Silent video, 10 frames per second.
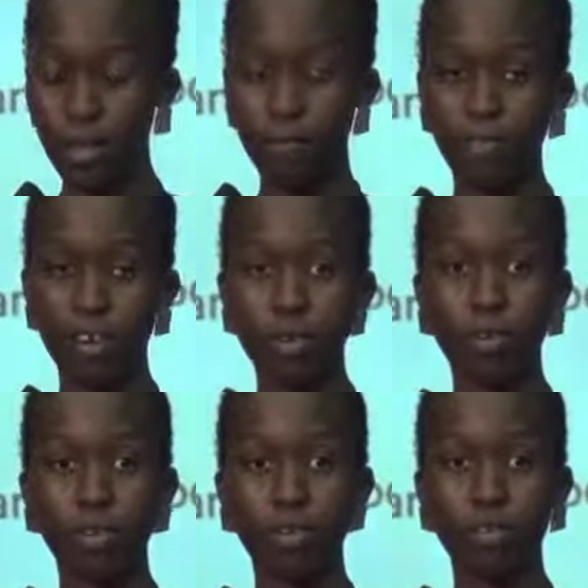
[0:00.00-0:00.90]
they are very
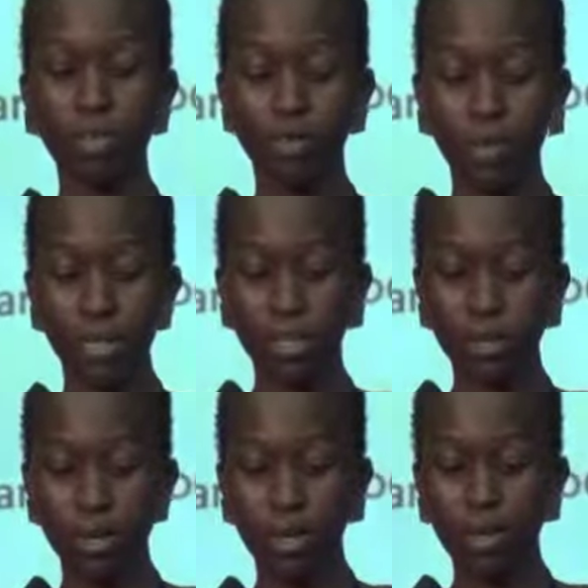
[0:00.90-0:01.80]
prone to this
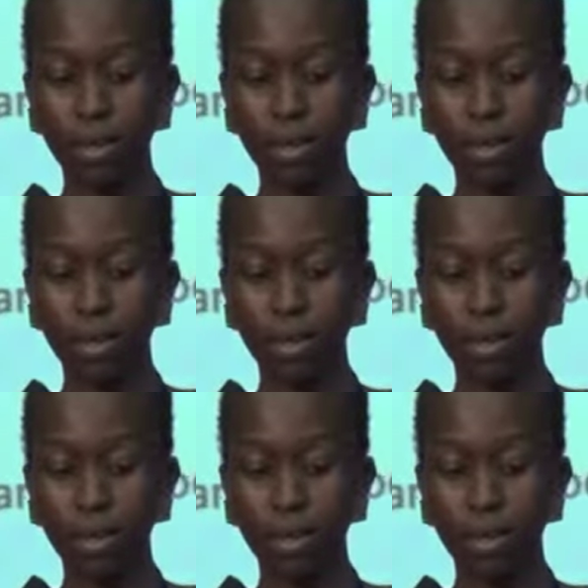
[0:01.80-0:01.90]
bacteria.